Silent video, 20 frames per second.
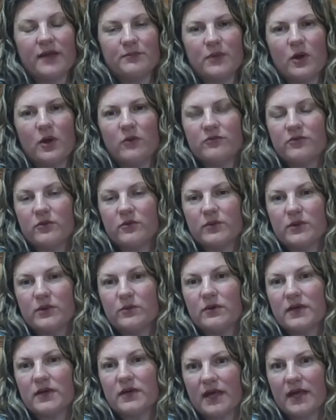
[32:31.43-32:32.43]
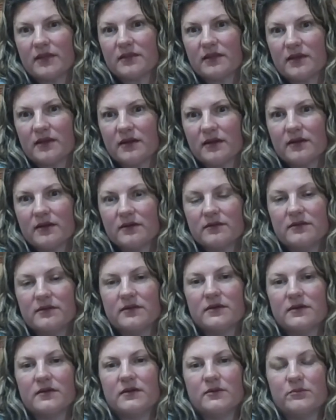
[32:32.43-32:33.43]
hopeful we will get there,
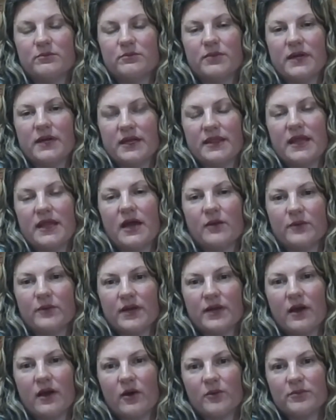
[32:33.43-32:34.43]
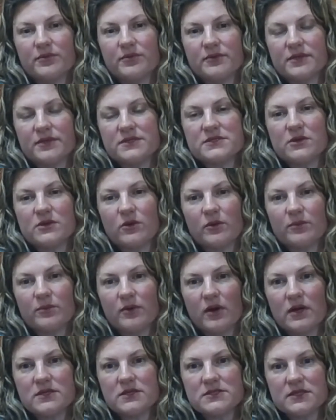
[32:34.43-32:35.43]
and that would help this whole
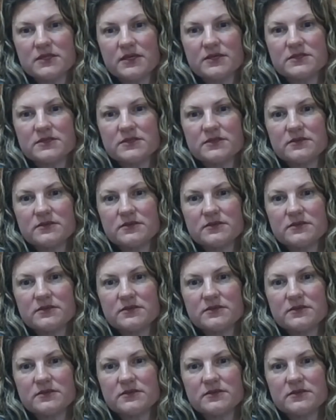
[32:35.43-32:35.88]
process.